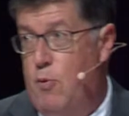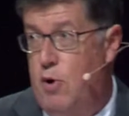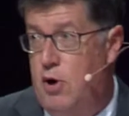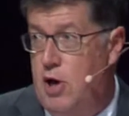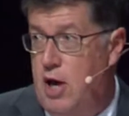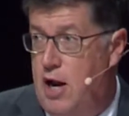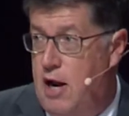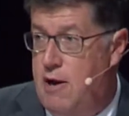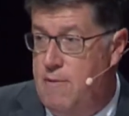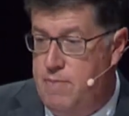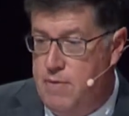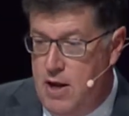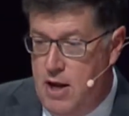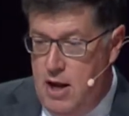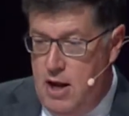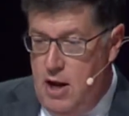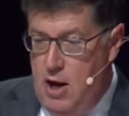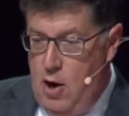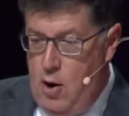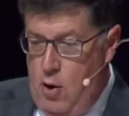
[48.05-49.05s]
that we're going to
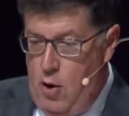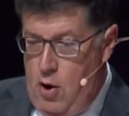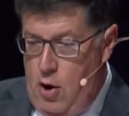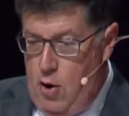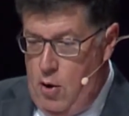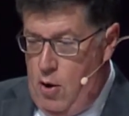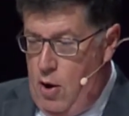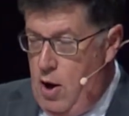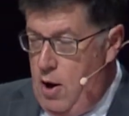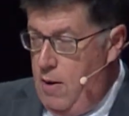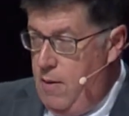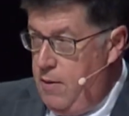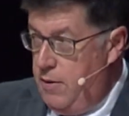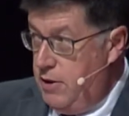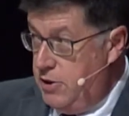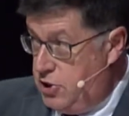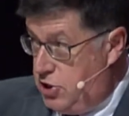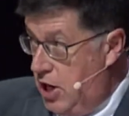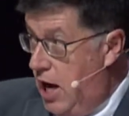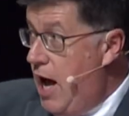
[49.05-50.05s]

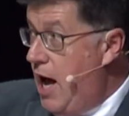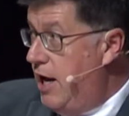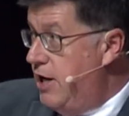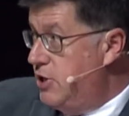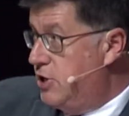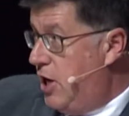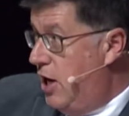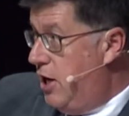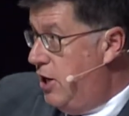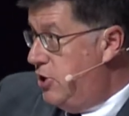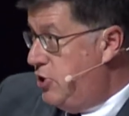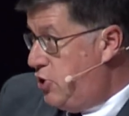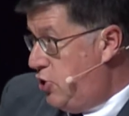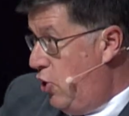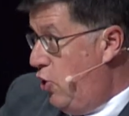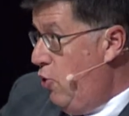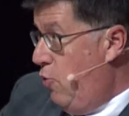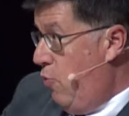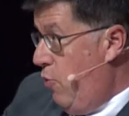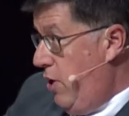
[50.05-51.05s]
uh, John is going to
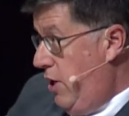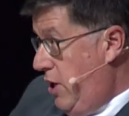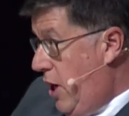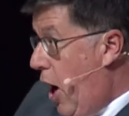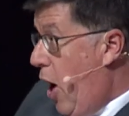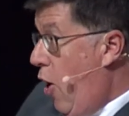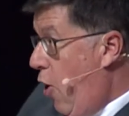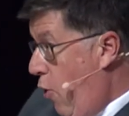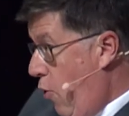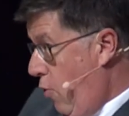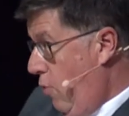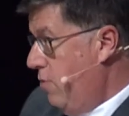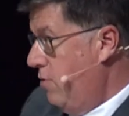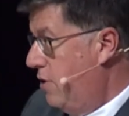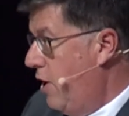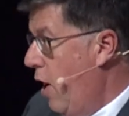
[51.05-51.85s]
assume we know